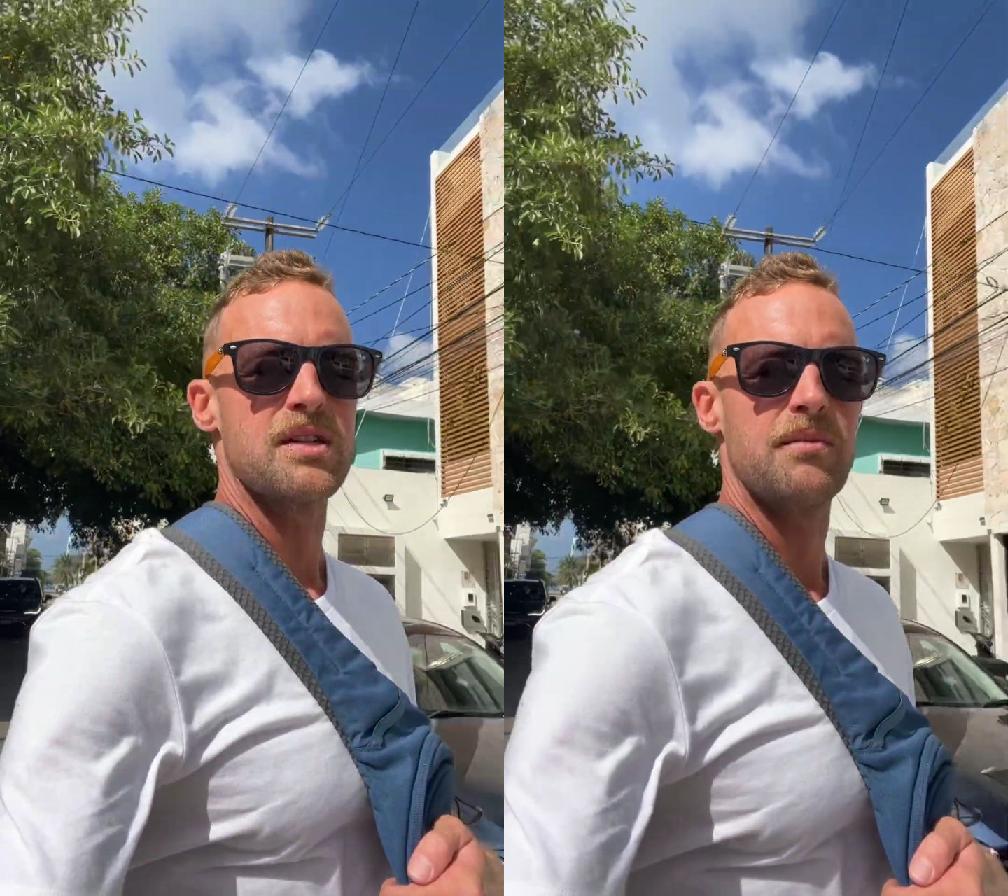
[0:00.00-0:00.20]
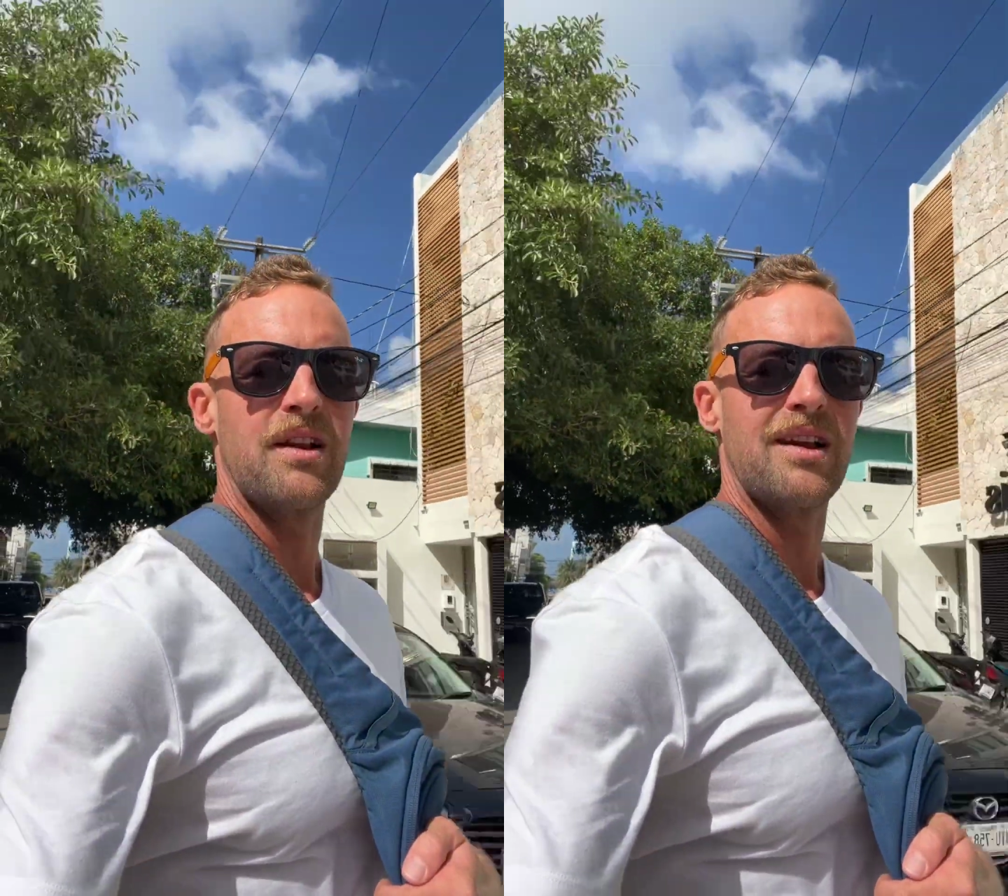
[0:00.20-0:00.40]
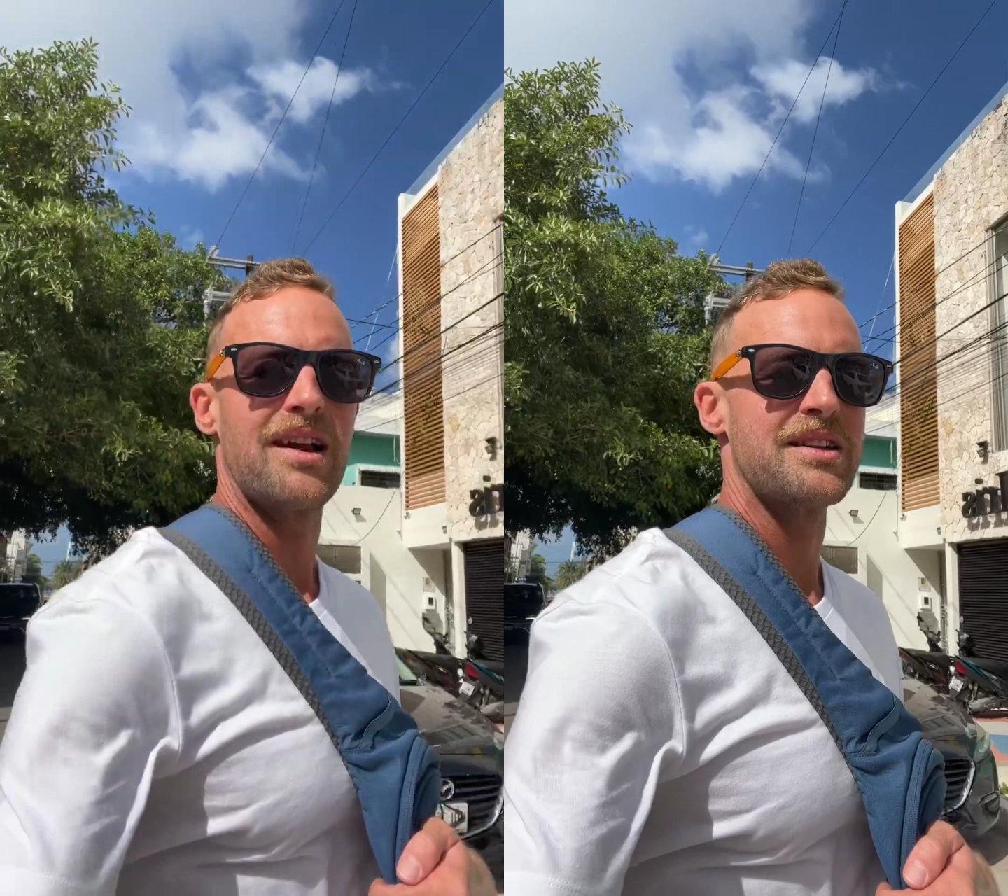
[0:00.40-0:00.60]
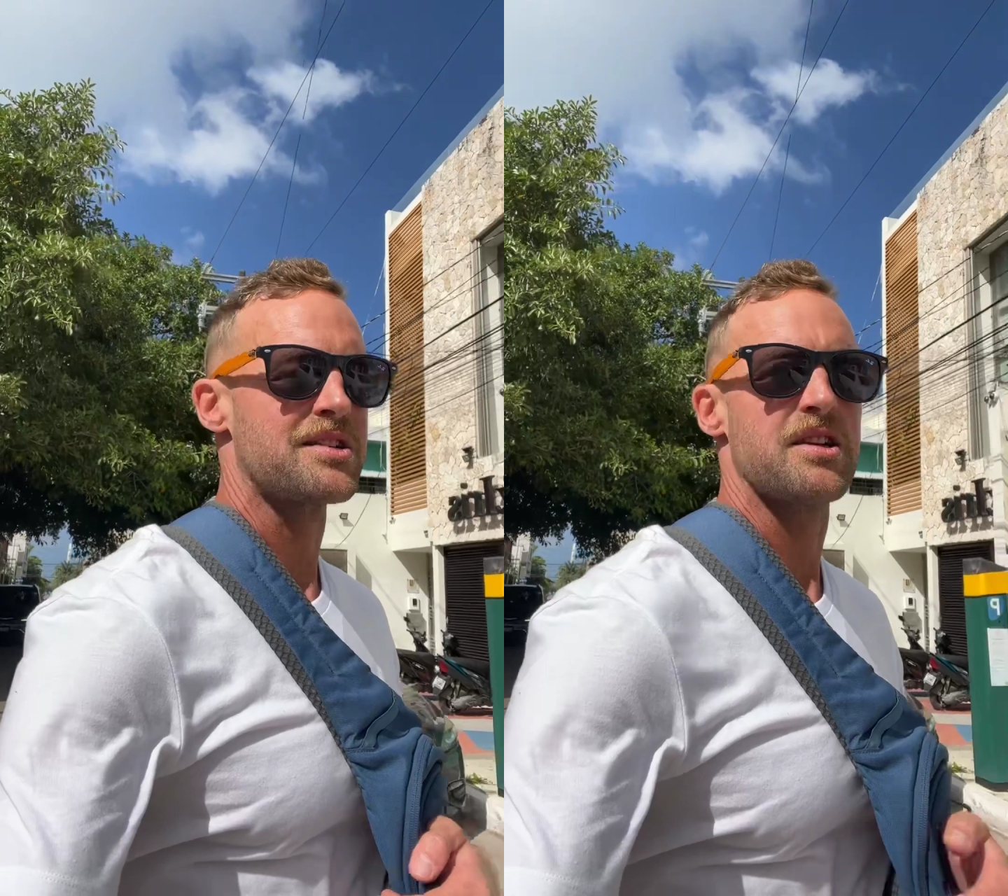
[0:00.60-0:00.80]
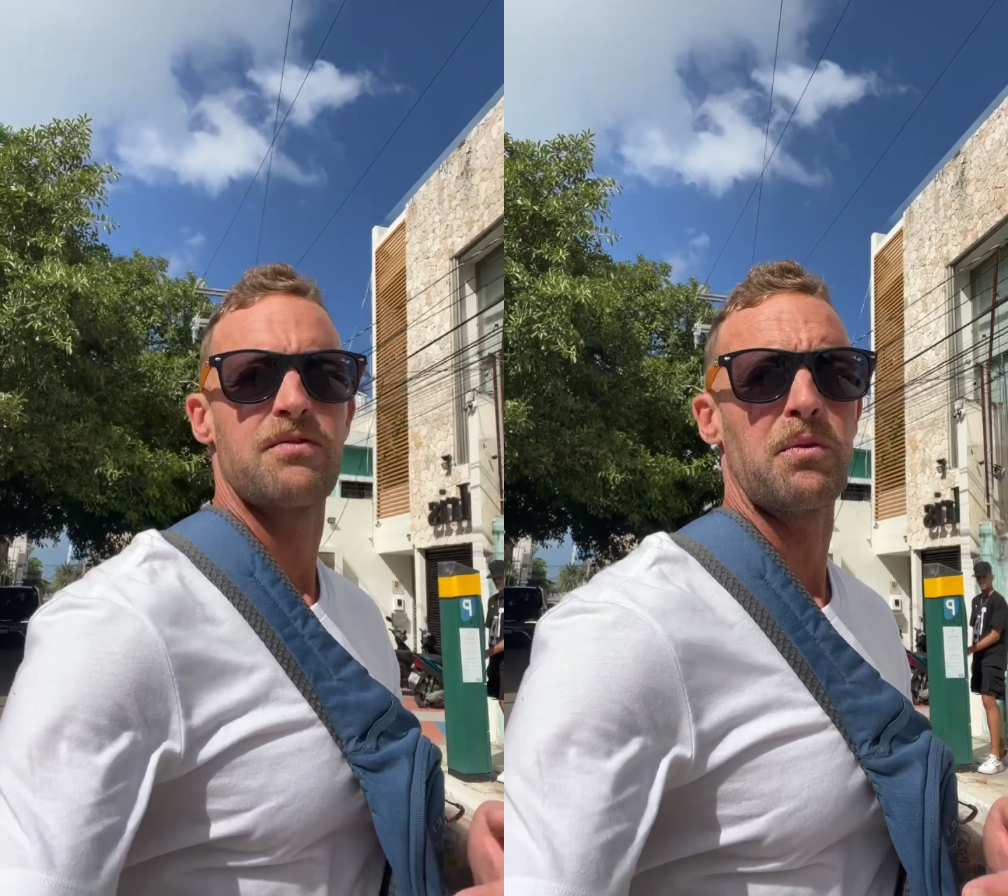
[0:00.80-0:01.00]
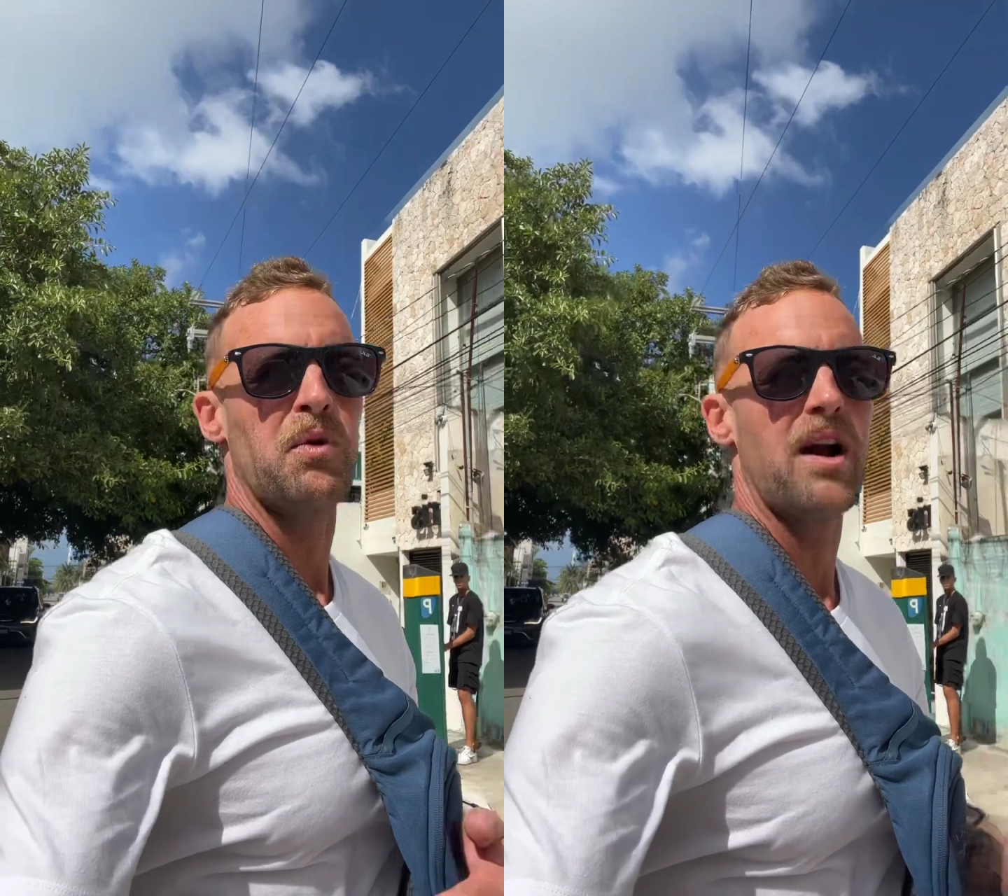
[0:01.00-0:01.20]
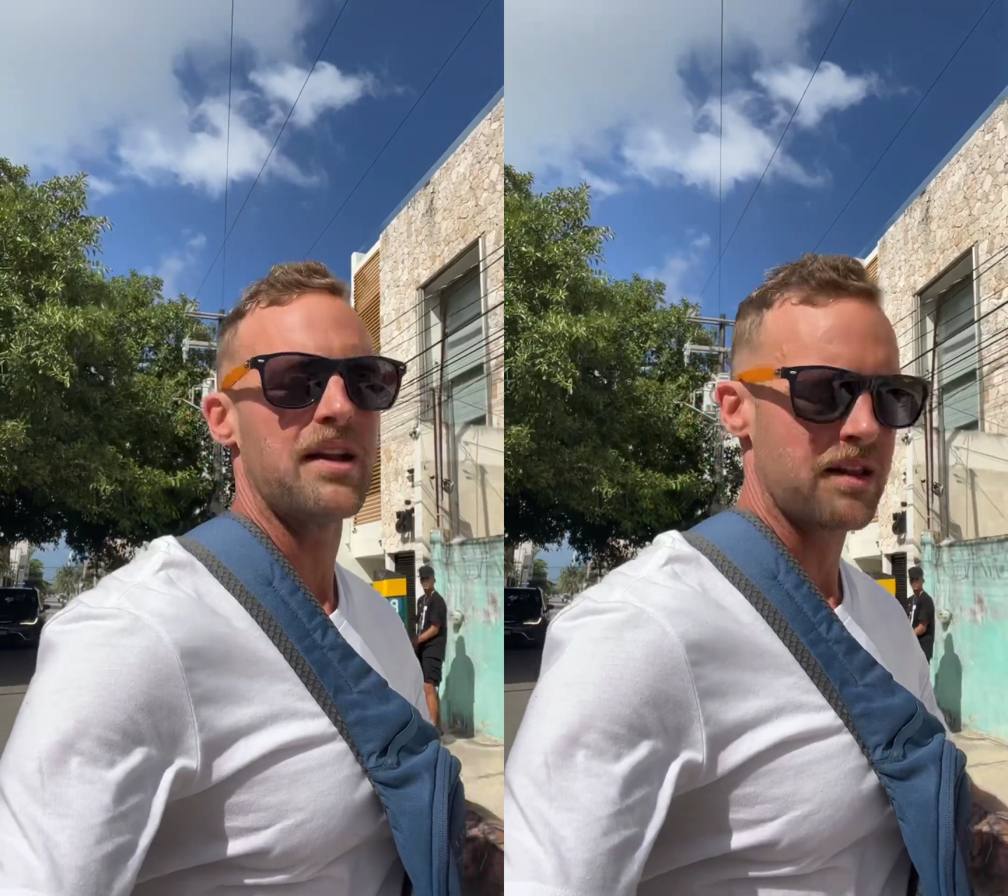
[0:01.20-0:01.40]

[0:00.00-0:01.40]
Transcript: in my legs just from riding